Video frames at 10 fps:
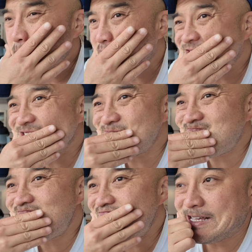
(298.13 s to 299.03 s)
But
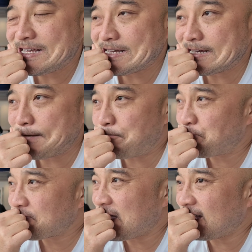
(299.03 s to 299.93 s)
Yeah,
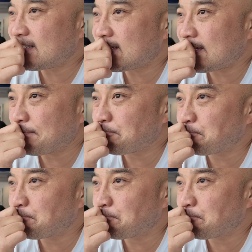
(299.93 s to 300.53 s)
it's like,